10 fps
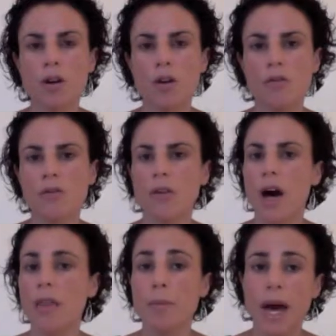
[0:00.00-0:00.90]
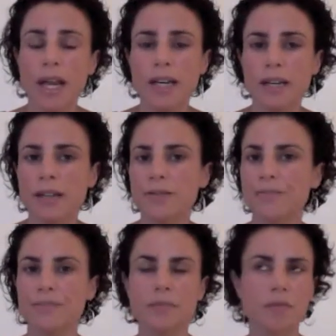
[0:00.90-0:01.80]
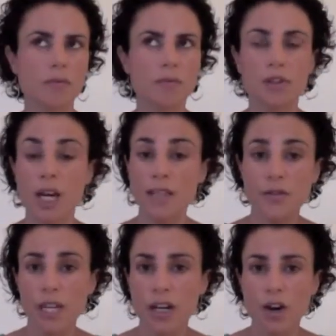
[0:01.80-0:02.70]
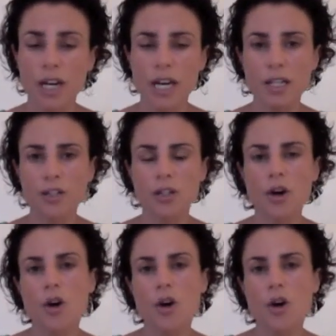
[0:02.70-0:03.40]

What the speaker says: of either panic, just feeling on edge,